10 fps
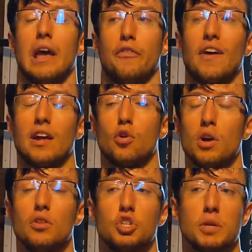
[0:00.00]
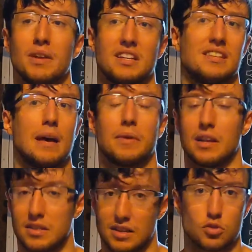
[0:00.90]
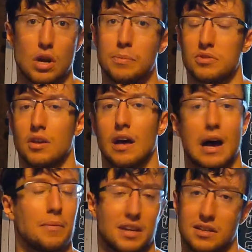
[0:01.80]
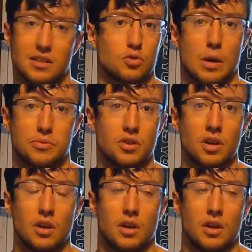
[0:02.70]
If I go in the gym and I say I'm getting 6 reps, I'm getting 6 reps.